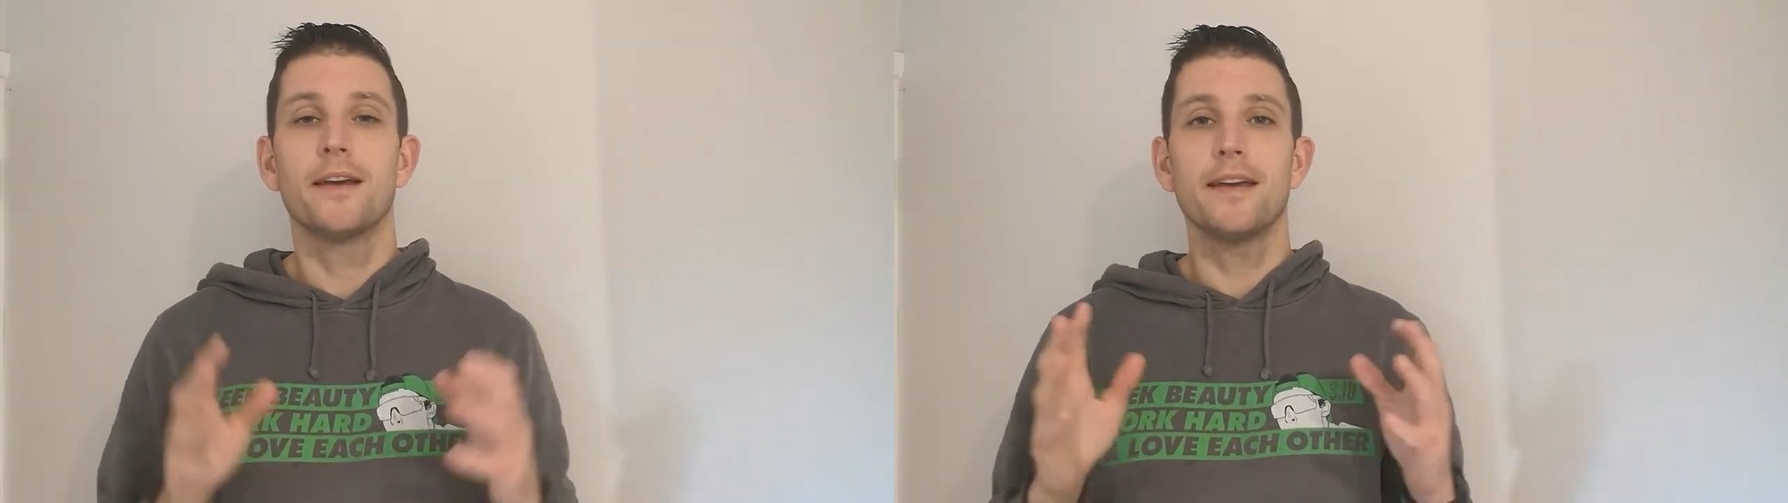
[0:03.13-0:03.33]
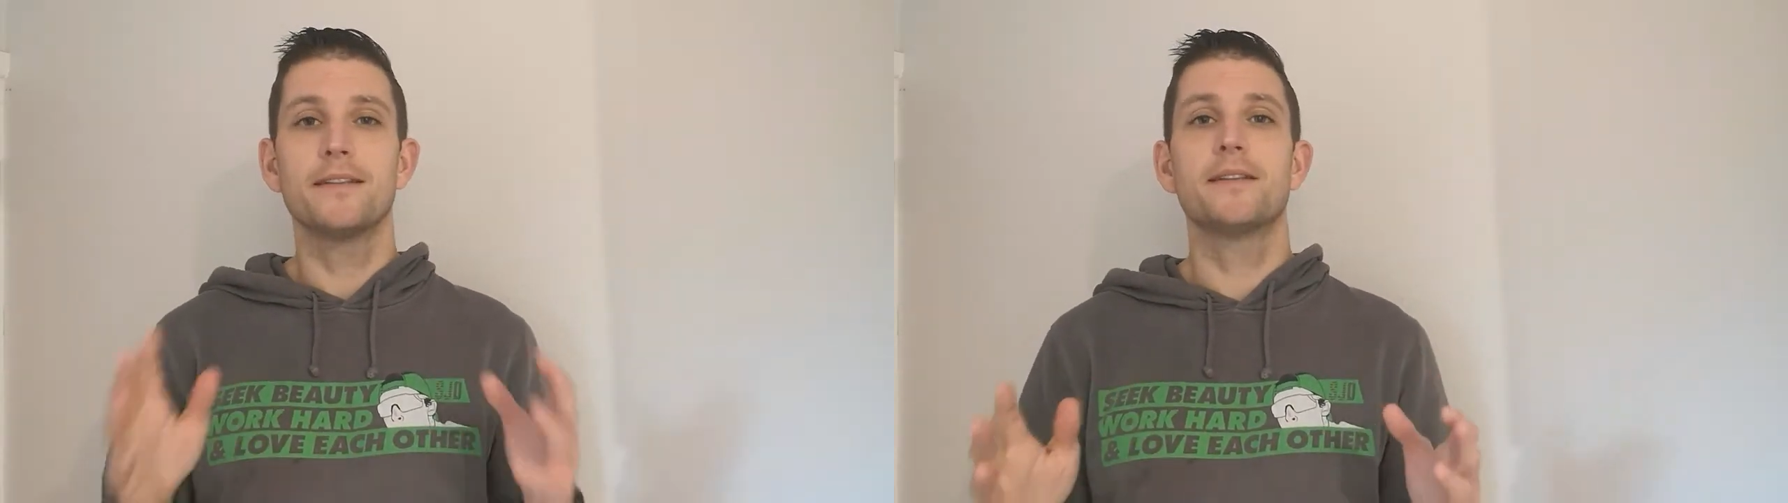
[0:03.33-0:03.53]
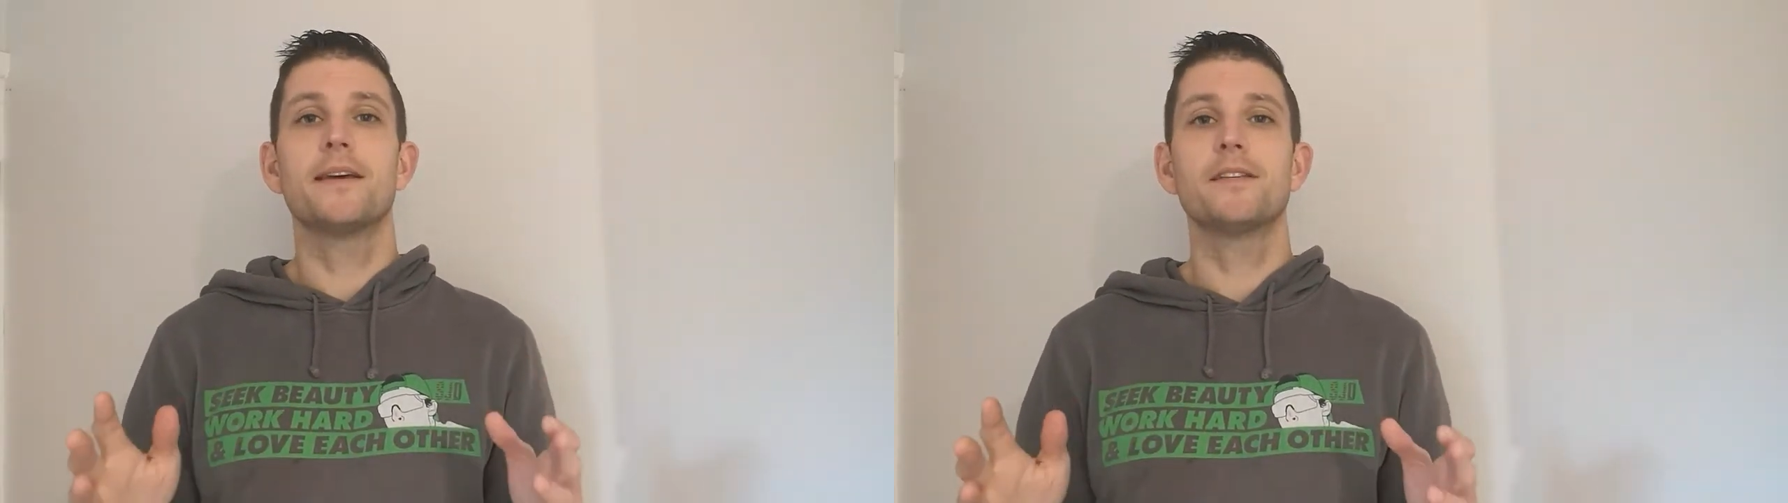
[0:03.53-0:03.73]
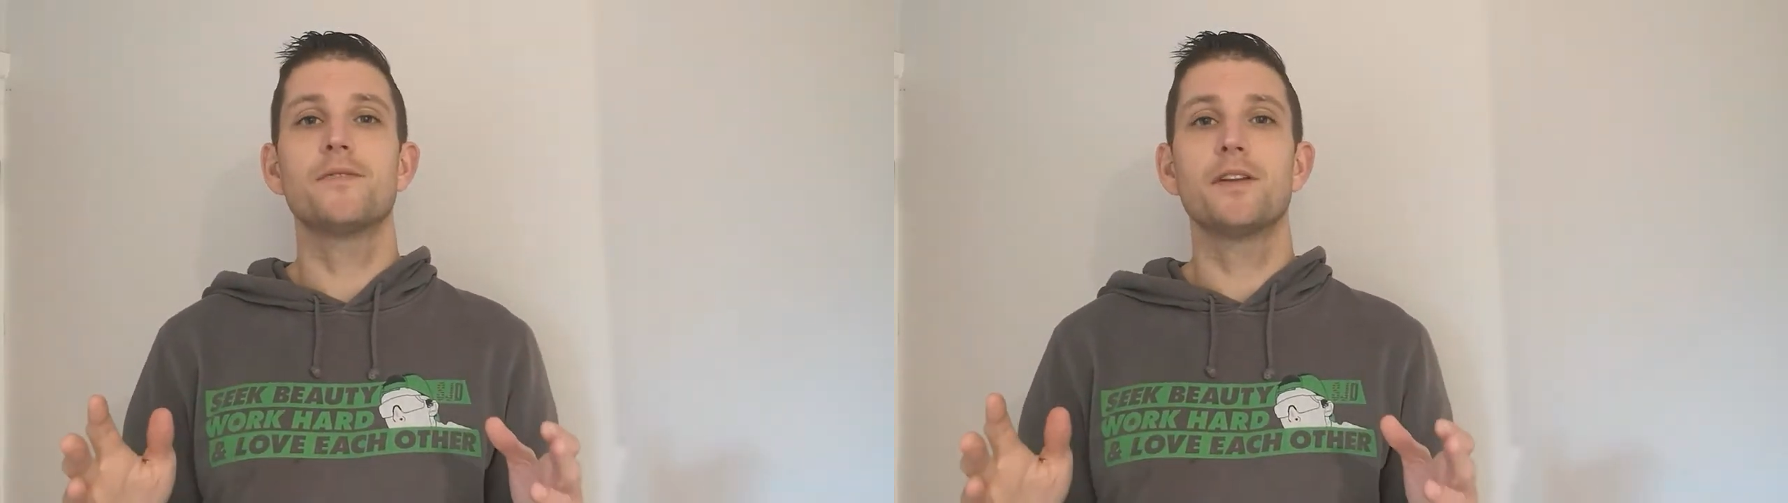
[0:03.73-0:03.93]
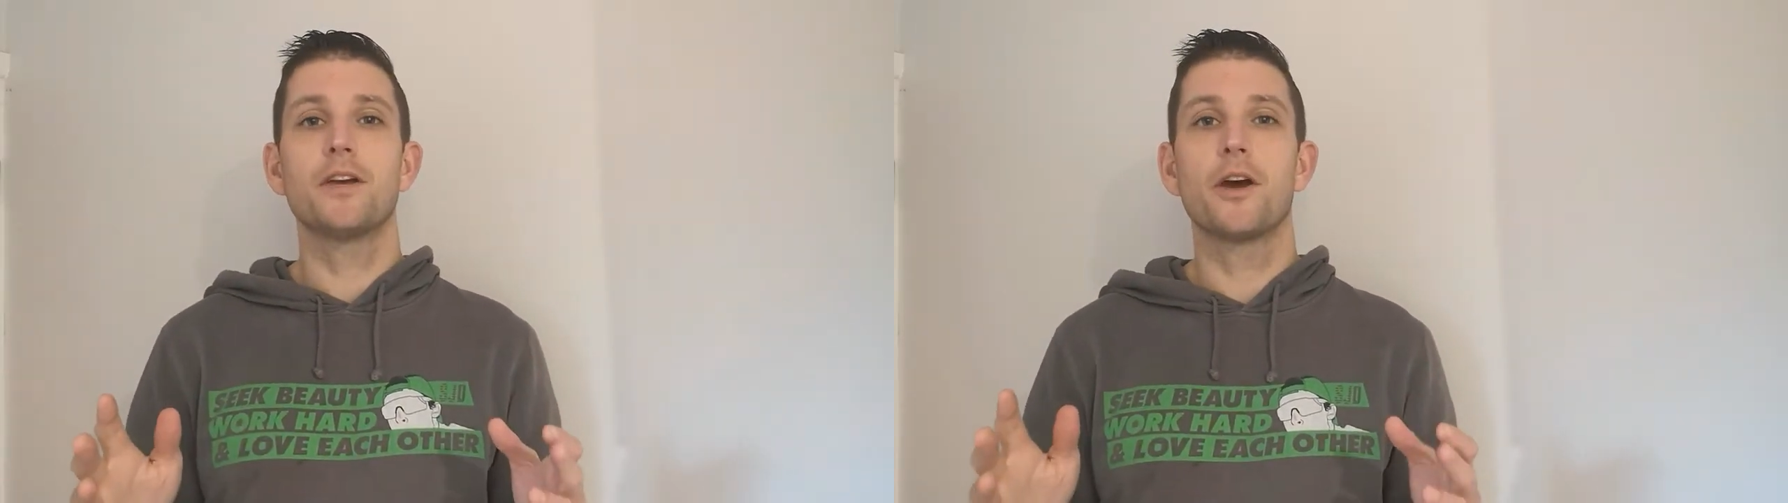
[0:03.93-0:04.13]
In today's
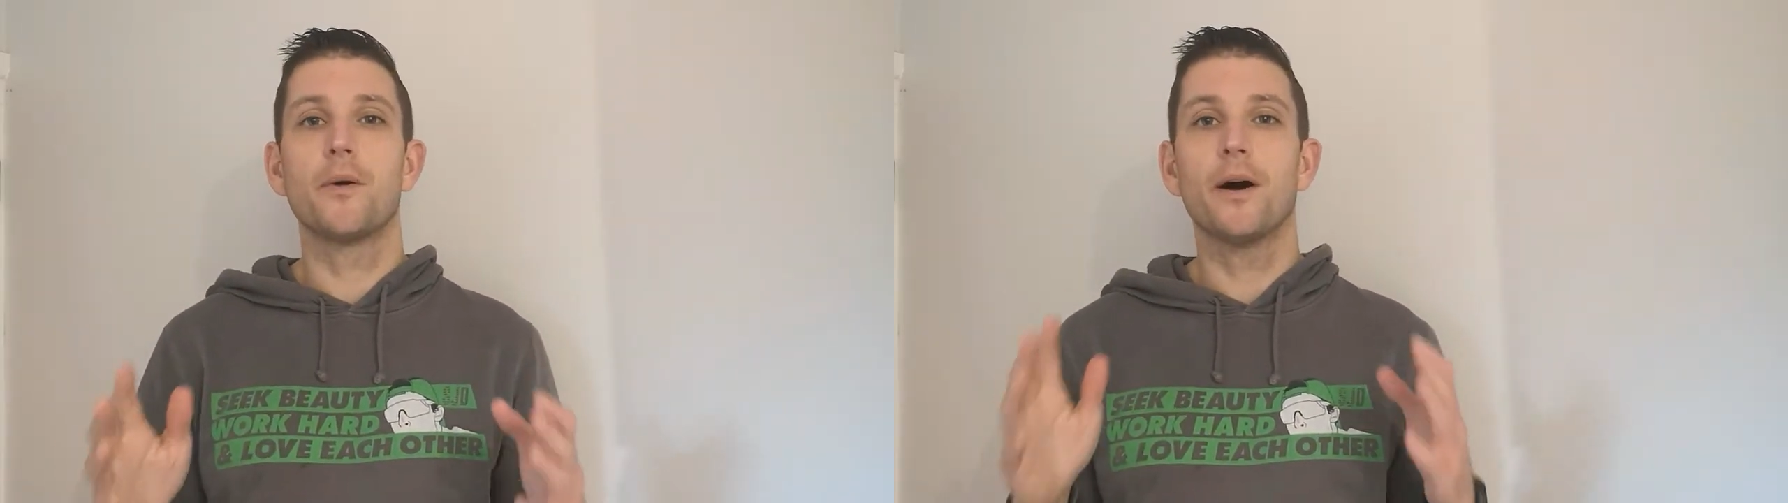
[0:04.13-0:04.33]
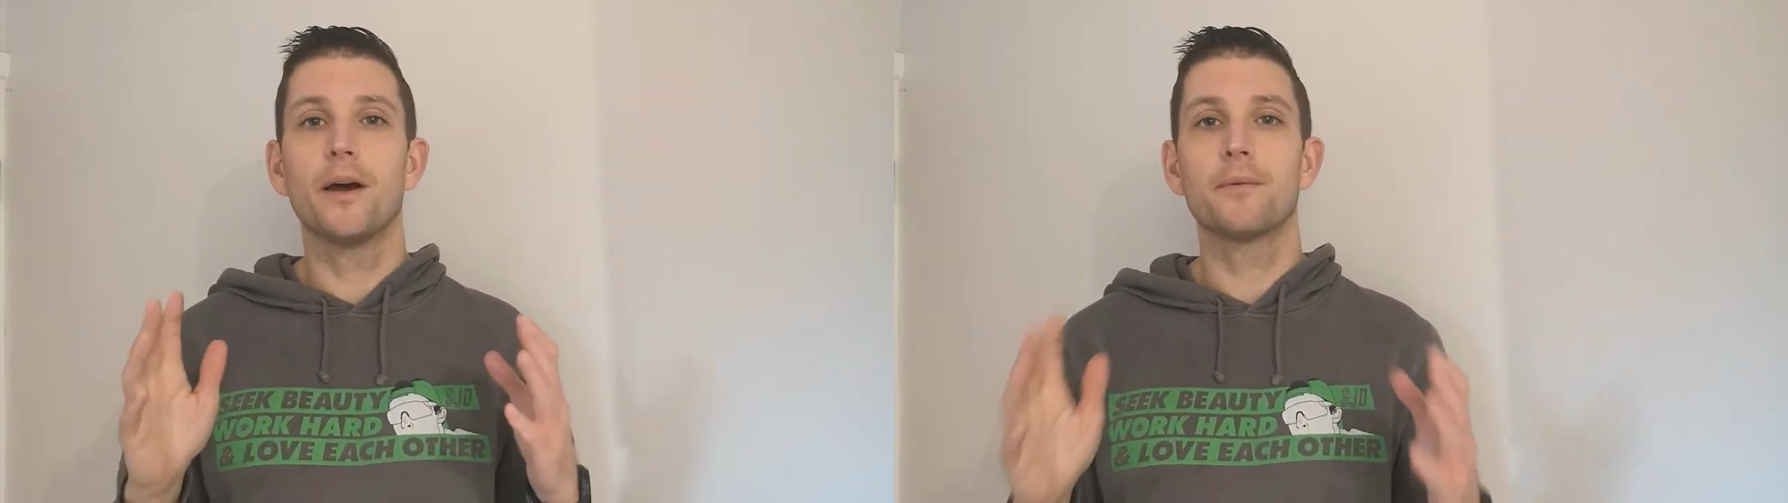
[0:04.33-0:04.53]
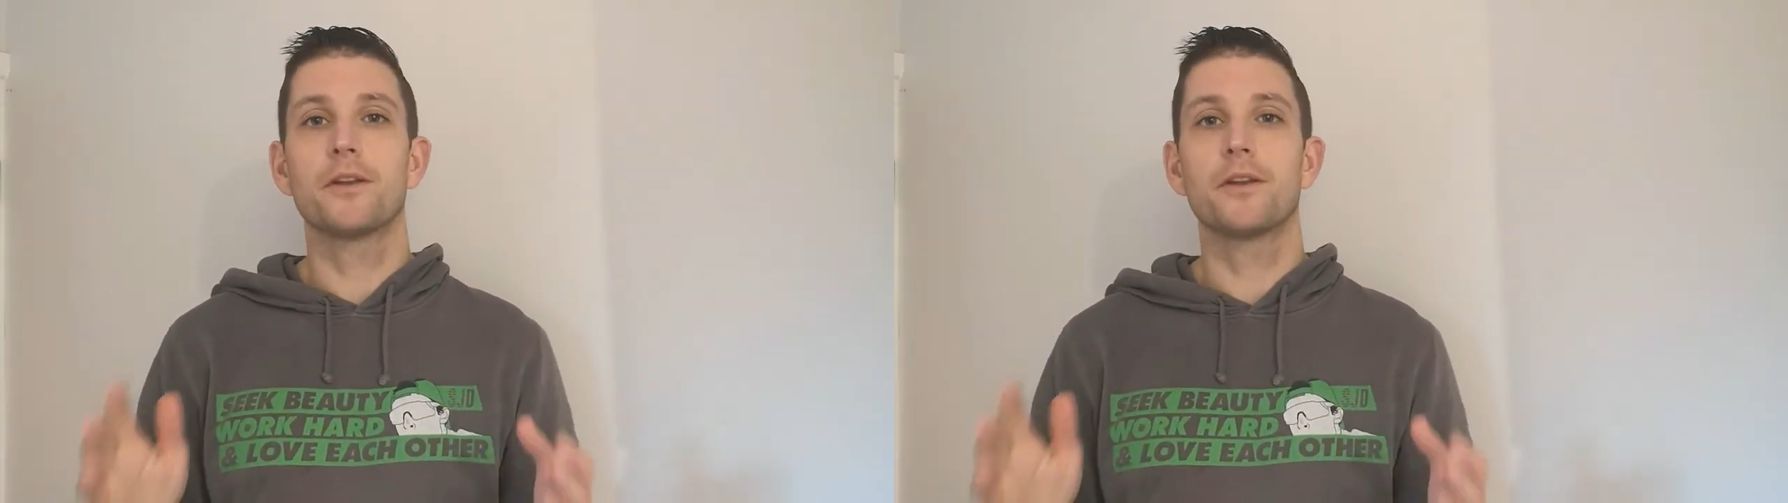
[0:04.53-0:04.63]
video I'm